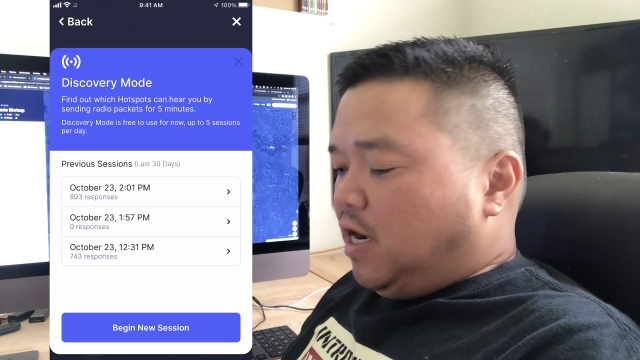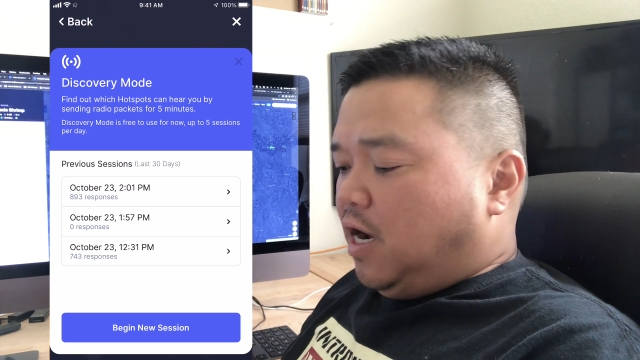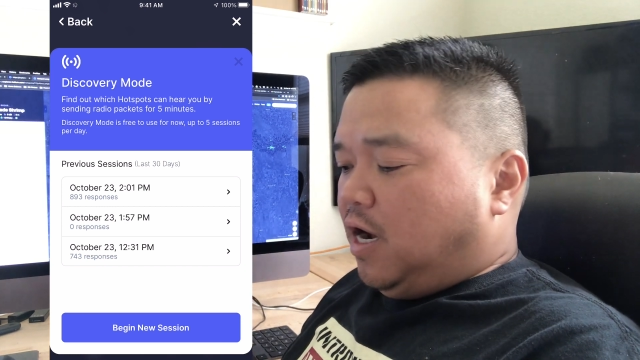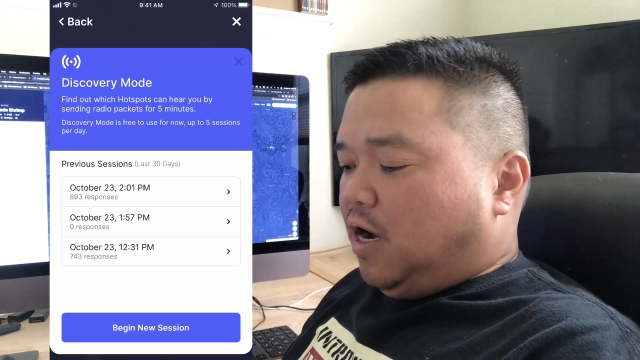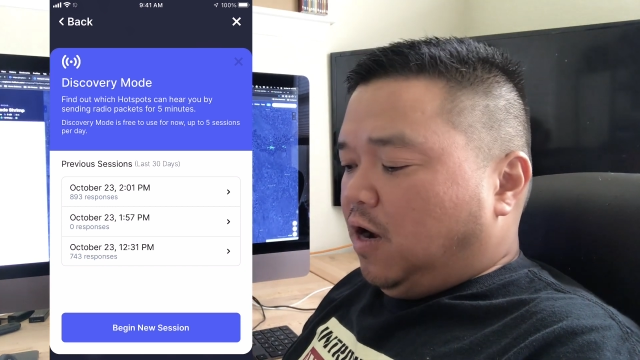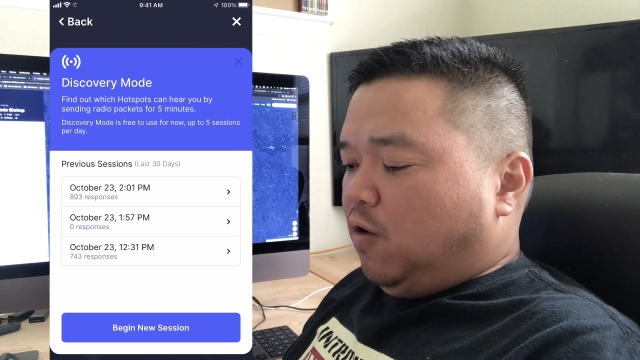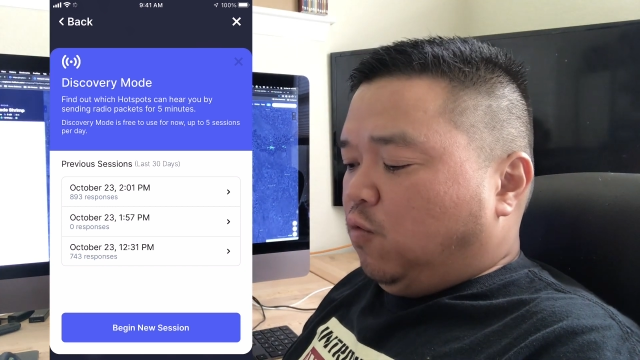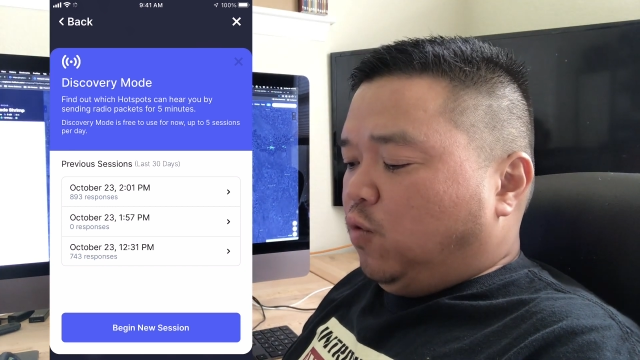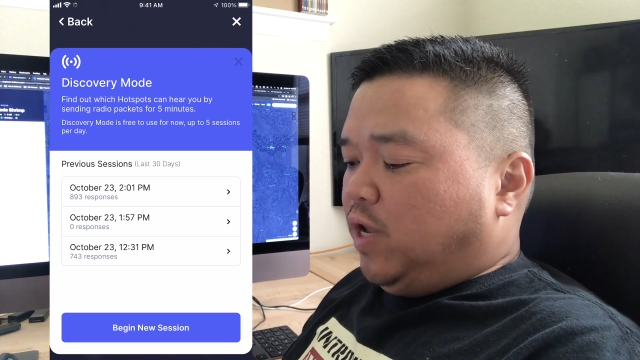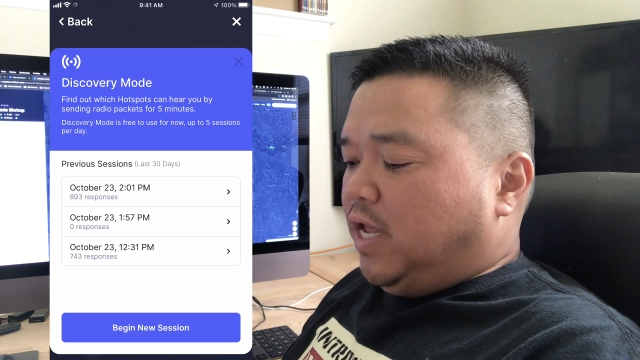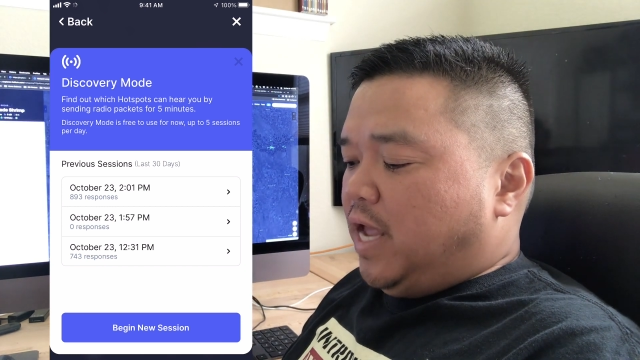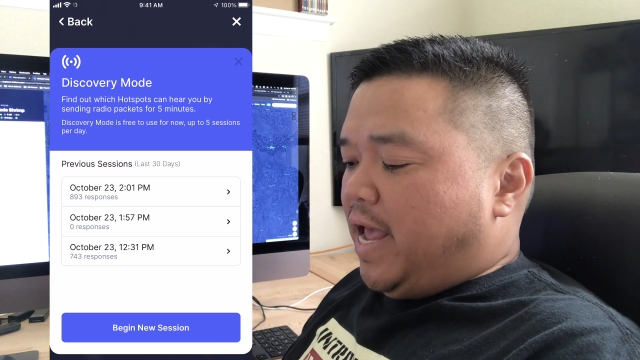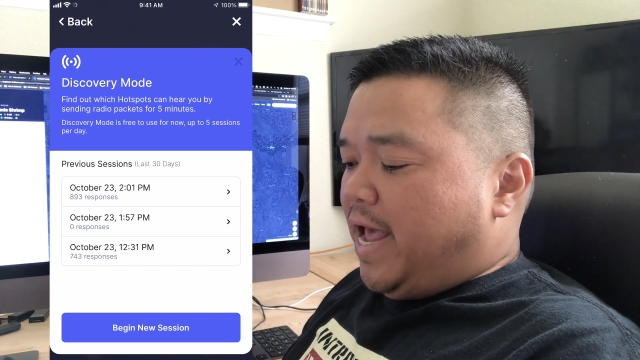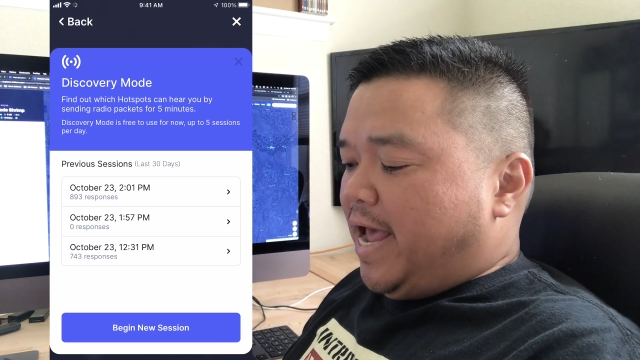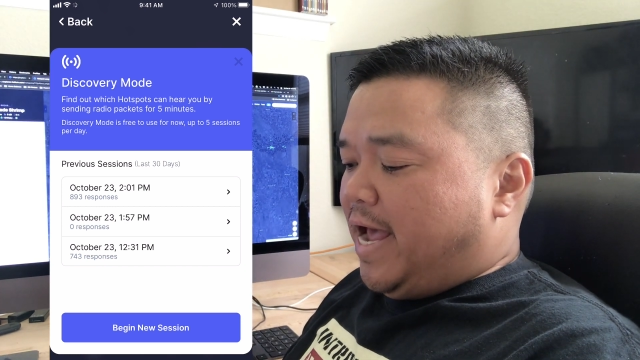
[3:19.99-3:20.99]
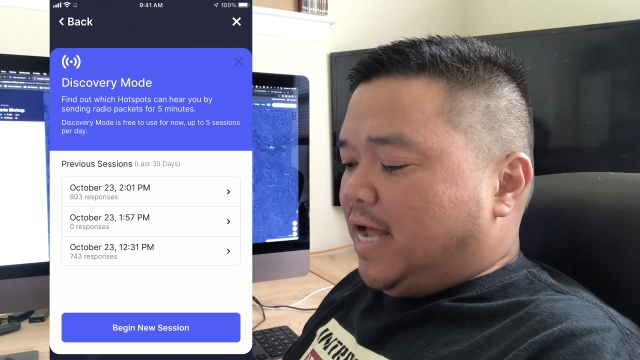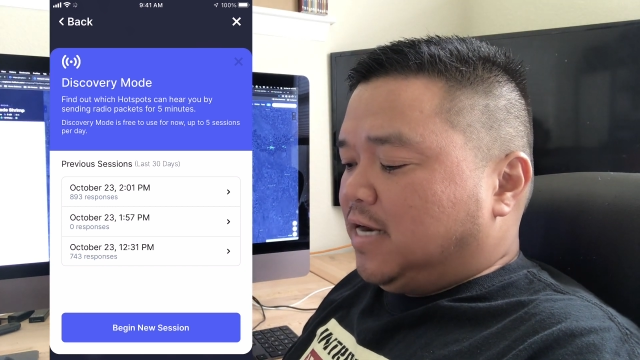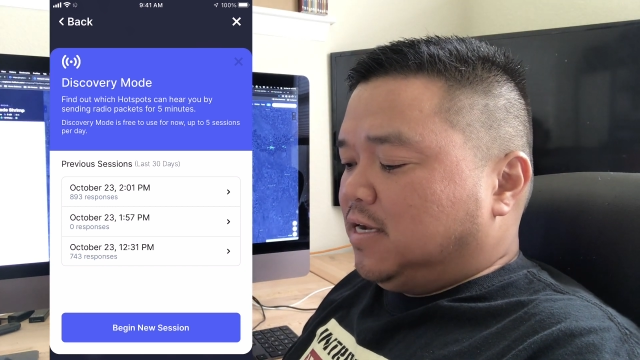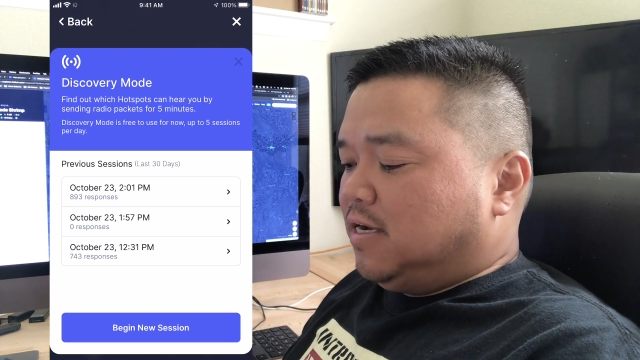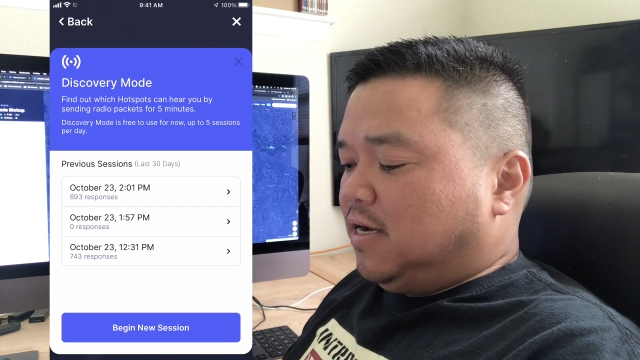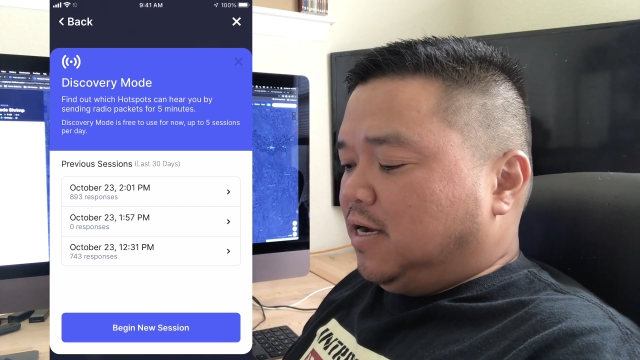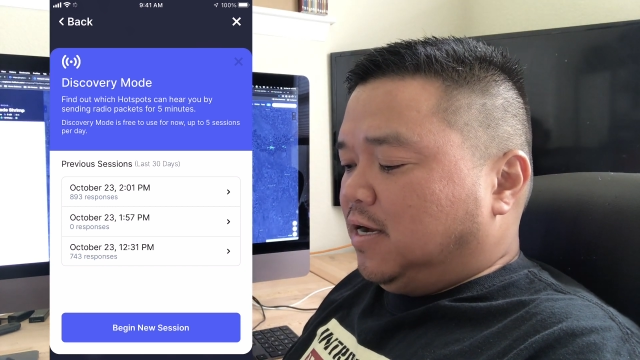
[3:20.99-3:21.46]
uh, we
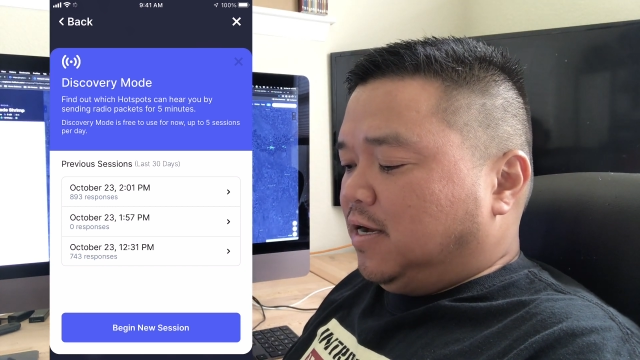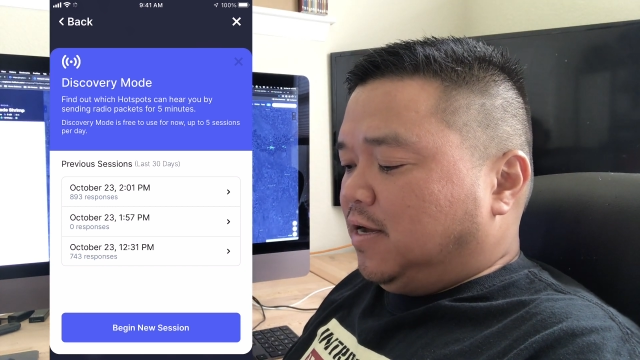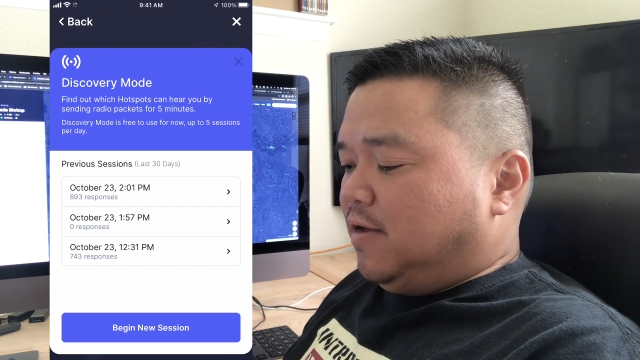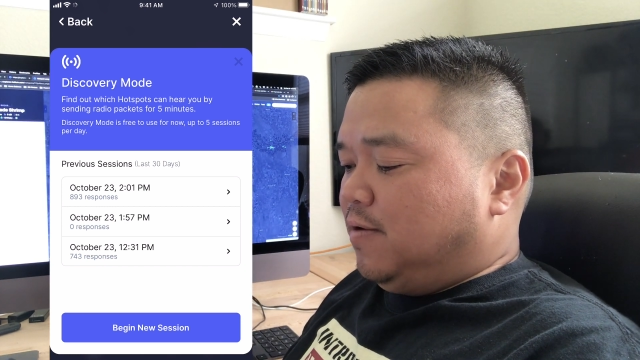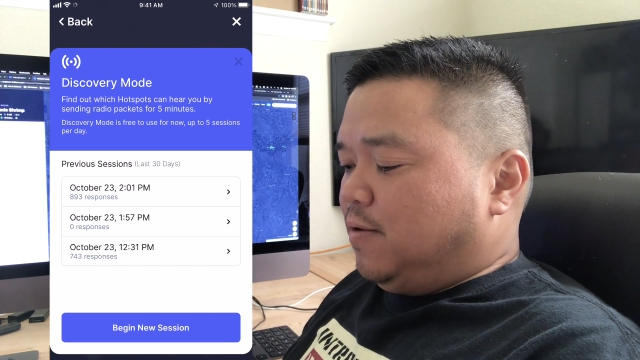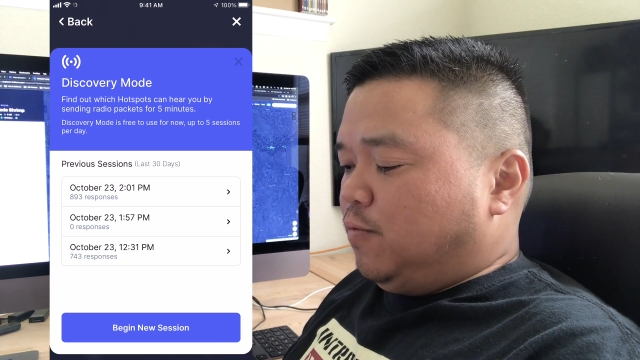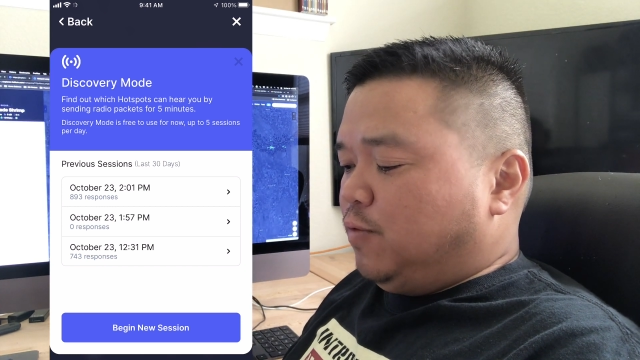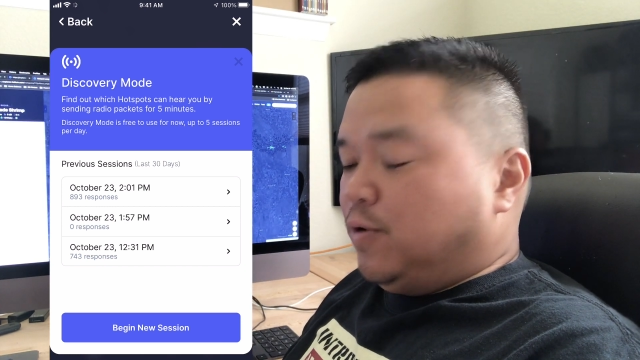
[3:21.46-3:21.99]
had uh,